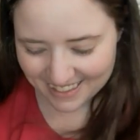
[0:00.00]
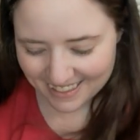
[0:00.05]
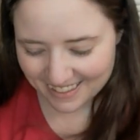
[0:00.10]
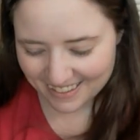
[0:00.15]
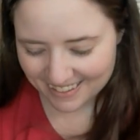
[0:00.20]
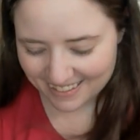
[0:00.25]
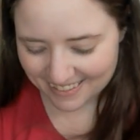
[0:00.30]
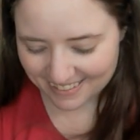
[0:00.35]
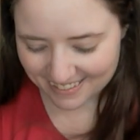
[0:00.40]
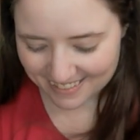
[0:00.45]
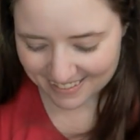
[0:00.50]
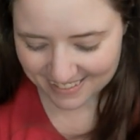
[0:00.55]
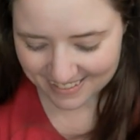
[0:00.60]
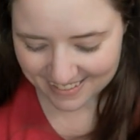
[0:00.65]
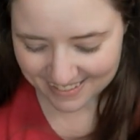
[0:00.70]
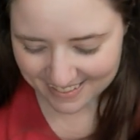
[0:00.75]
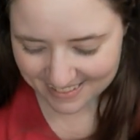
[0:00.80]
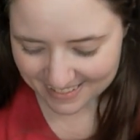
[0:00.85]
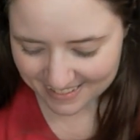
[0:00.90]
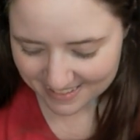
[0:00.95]
uh,
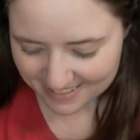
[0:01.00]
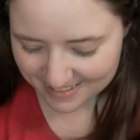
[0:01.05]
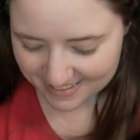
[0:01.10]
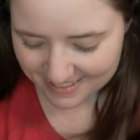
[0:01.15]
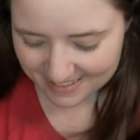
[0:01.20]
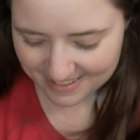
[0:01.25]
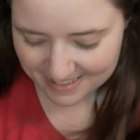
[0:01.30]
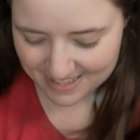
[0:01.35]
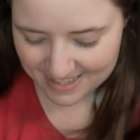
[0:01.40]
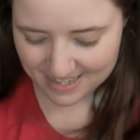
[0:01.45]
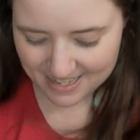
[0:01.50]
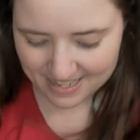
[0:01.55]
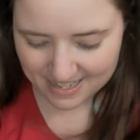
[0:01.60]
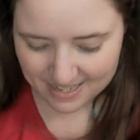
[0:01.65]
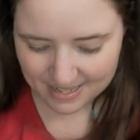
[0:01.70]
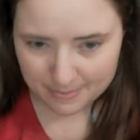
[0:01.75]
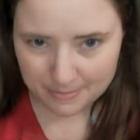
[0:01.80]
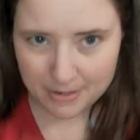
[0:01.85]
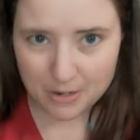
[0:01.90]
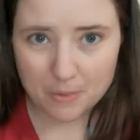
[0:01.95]

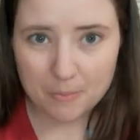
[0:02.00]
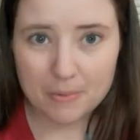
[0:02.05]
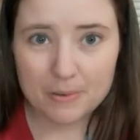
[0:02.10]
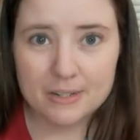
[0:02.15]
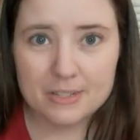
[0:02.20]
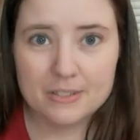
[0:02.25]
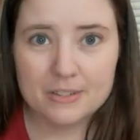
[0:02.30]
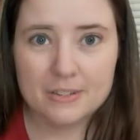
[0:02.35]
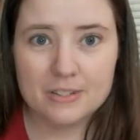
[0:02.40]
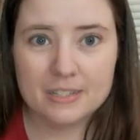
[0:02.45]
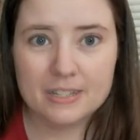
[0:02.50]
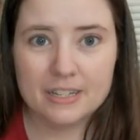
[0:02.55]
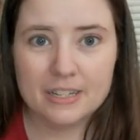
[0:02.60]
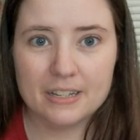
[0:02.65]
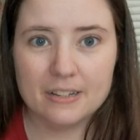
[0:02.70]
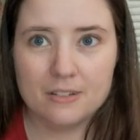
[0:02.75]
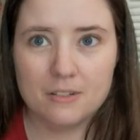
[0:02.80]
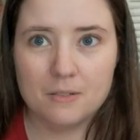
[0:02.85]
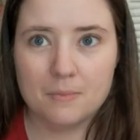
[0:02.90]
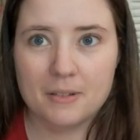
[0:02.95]
let me open it so you can see
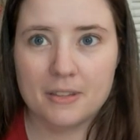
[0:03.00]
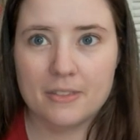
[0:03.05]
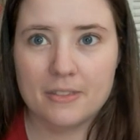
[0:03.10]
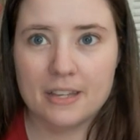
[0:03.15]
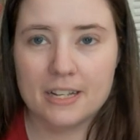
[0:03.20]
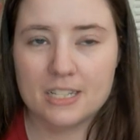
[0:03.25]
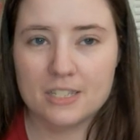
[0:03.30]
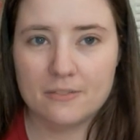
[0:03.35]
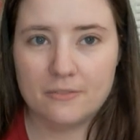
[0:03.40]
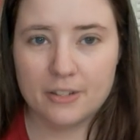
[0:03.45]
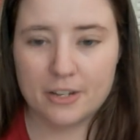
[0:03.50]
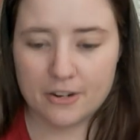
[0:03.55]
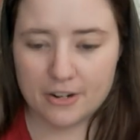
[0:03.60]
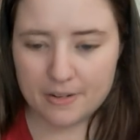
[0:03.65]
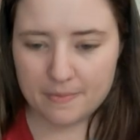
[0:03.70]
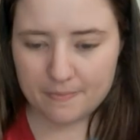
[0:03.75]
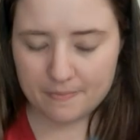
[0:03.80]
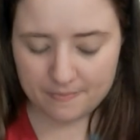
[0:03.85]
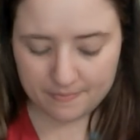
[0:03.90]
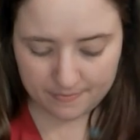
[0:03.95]
it. Oh, my thing's flicker.
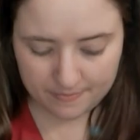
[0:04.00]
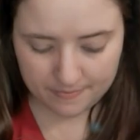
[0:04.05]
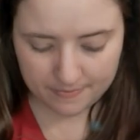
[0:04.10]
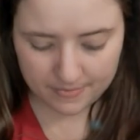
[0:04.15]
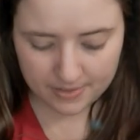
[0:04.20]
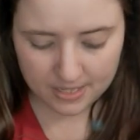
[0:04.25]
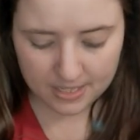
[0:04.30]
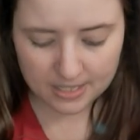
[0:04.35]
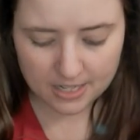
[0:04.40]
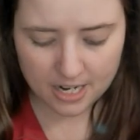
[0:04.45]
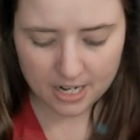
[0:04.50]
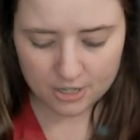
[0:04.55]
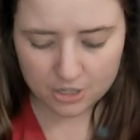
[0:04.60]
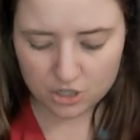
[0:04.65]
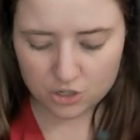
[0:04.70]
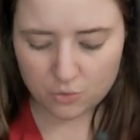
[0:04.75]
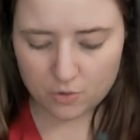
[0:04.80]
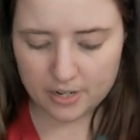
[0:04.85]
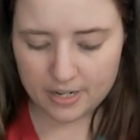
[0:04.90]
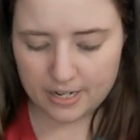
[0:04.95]
It's got a
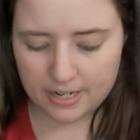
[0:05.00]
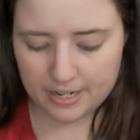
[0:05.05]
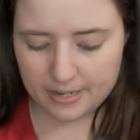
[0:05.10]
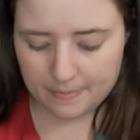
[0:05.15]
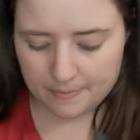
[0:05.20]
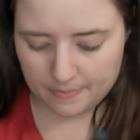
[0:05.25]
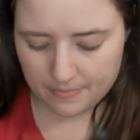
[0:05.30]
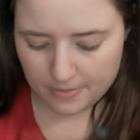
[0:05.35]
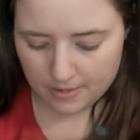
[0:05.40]
short in it.